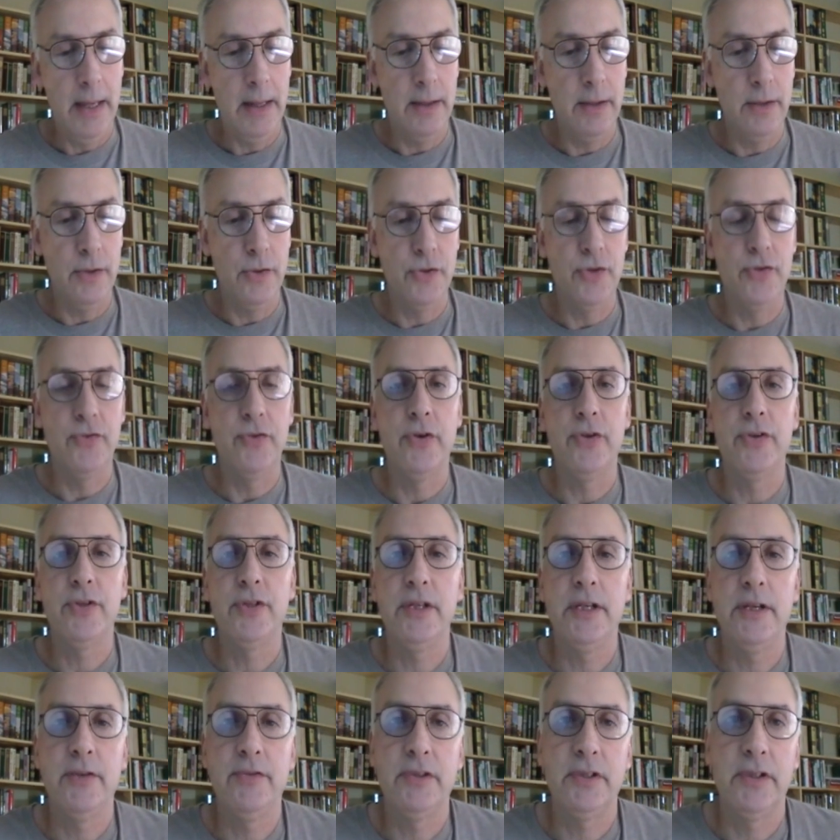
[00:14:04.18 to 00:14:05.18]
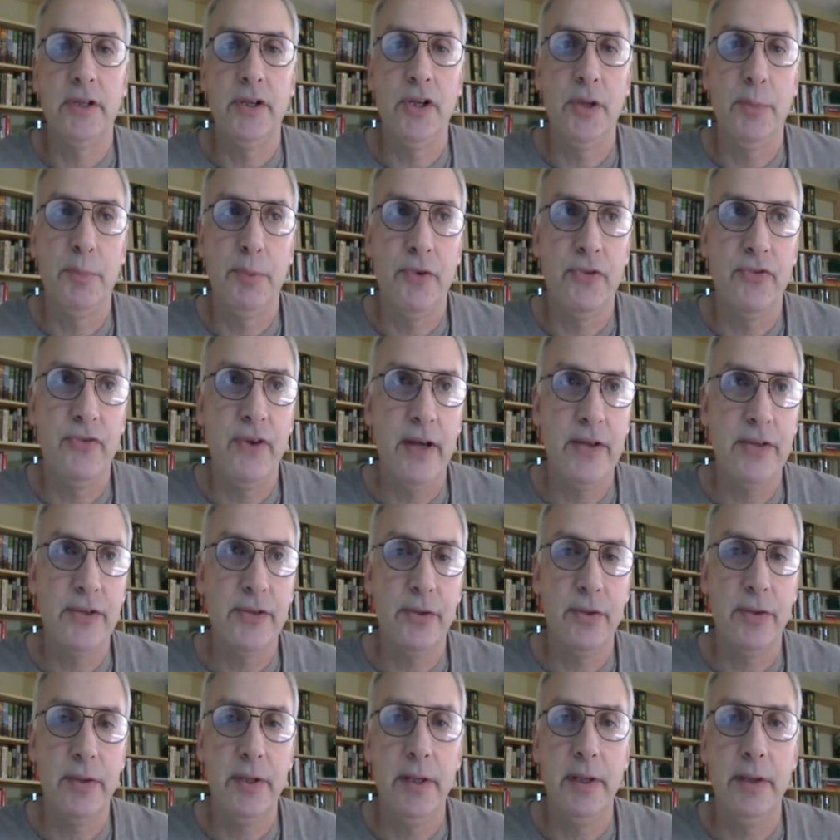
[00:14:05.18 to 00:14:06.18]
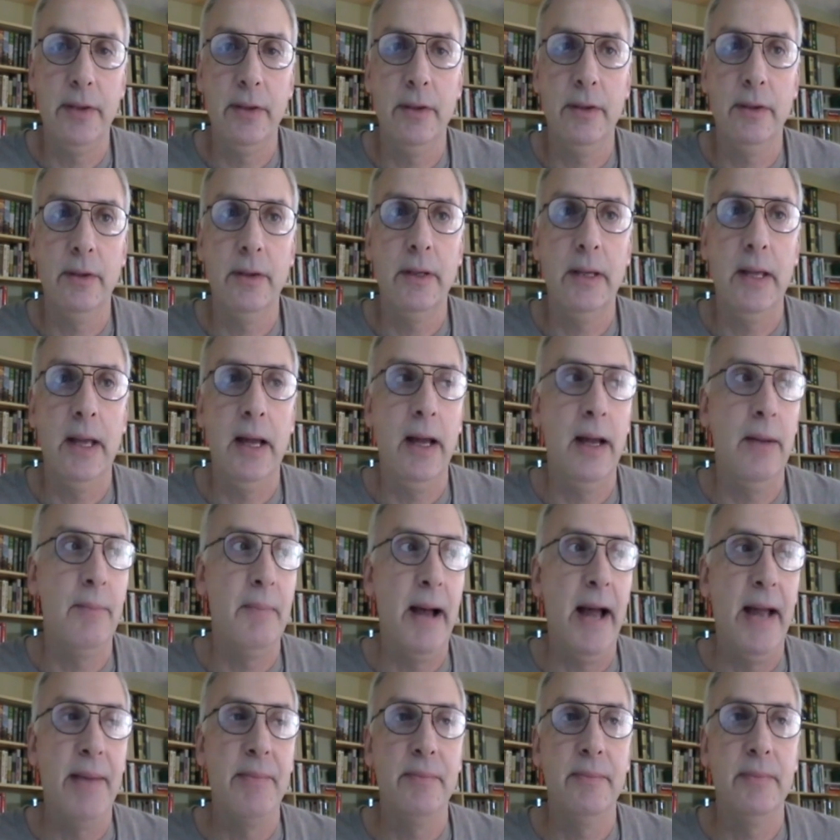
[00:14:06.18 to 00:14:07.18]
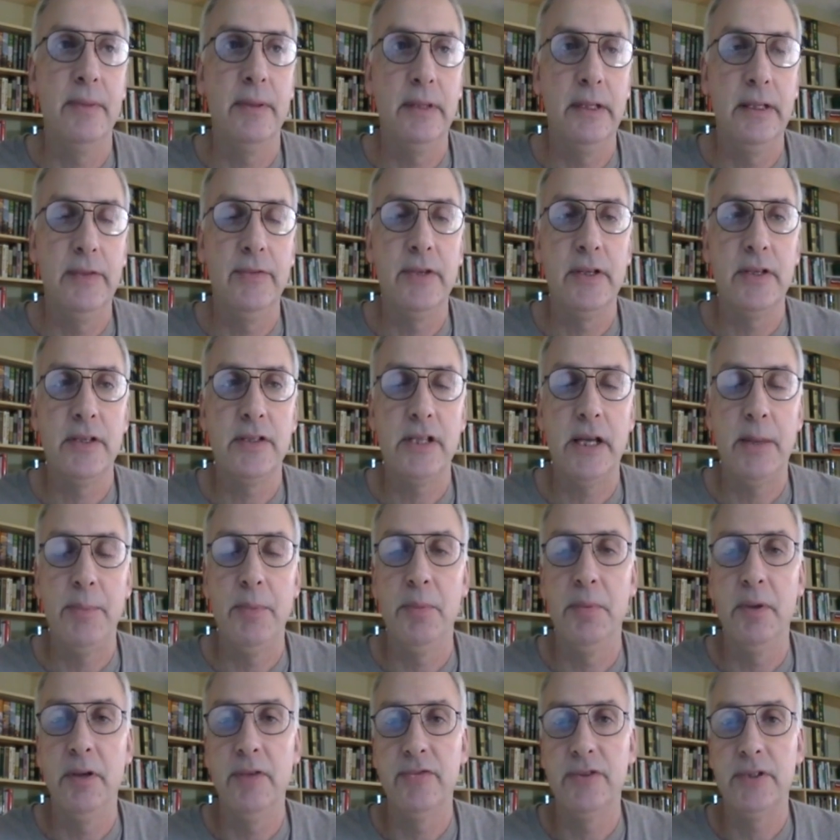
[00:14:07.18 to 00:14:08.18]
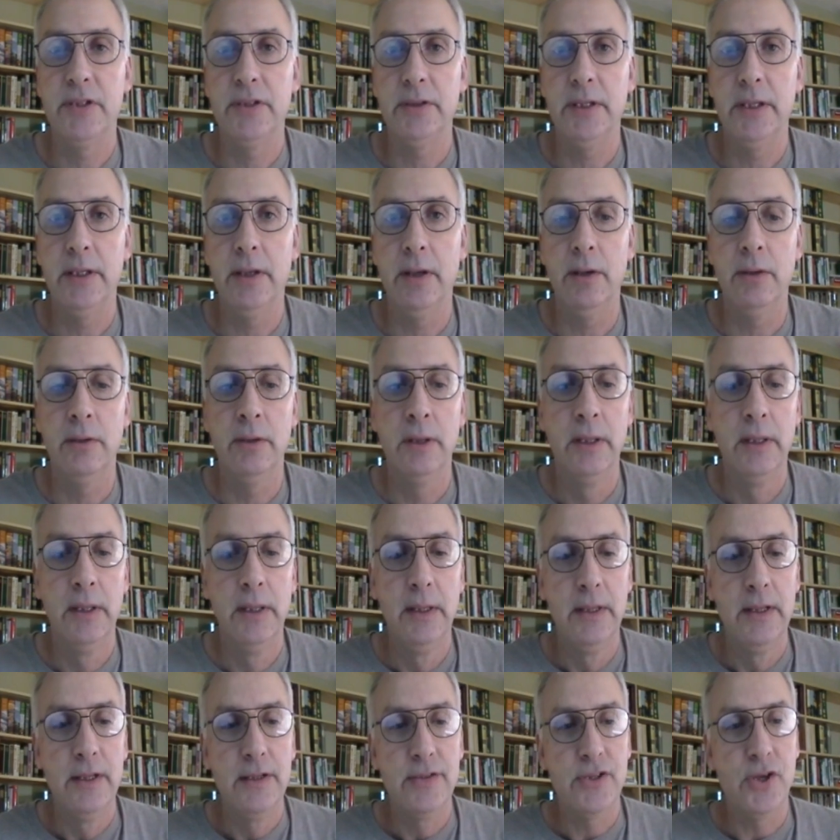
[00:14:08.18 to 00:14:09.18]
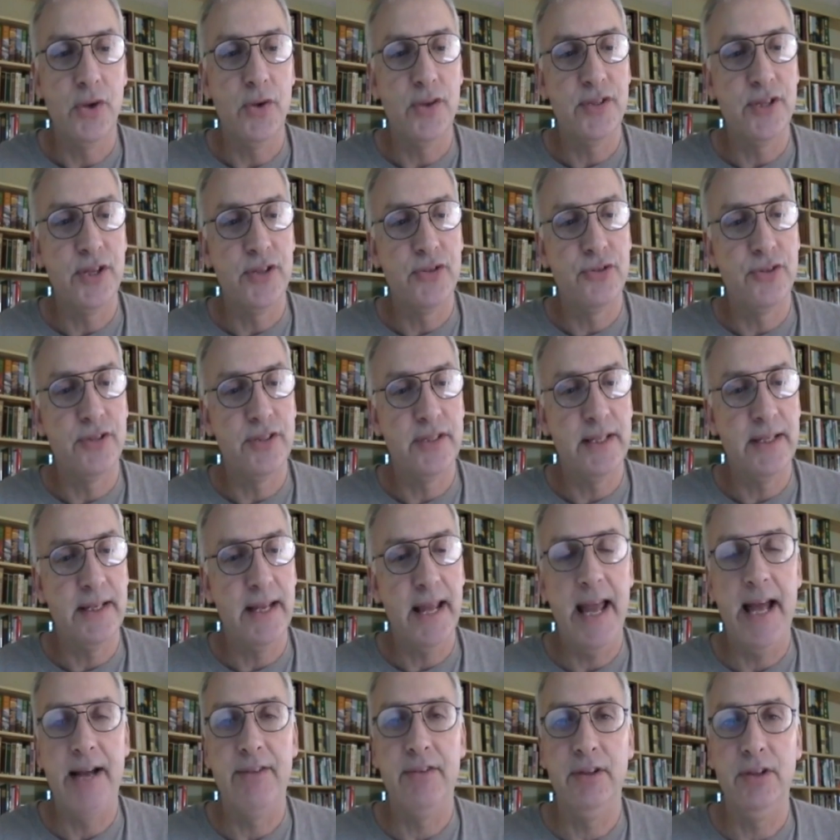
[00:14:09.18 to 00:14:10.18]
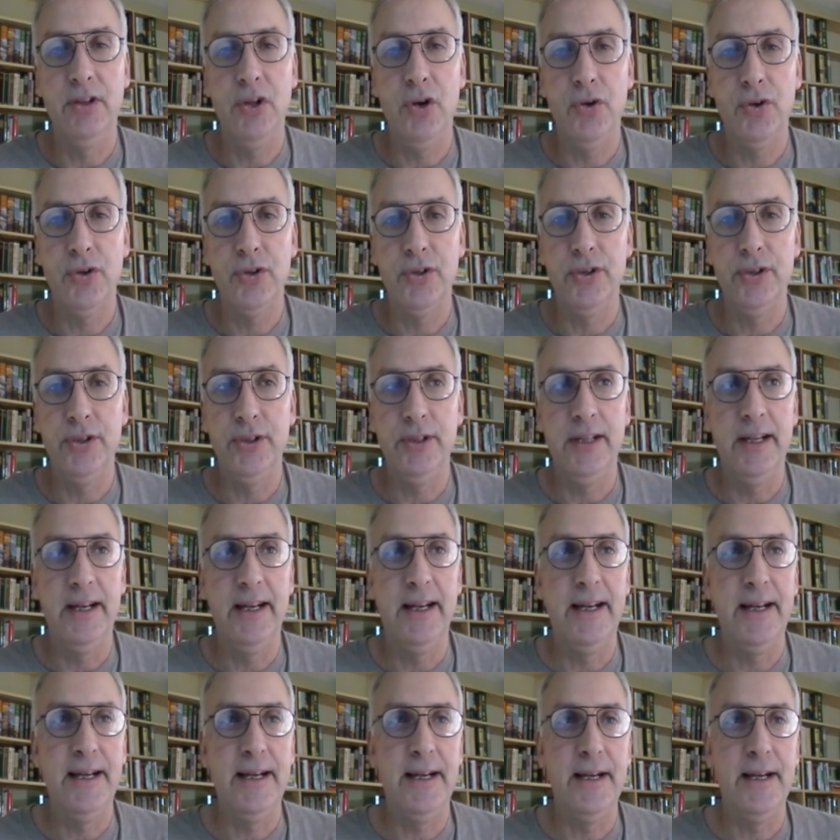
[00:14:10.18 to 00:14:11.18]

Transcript: University of Toledo professor here. I live in a suburb of Toledo, so it's interesting to have a local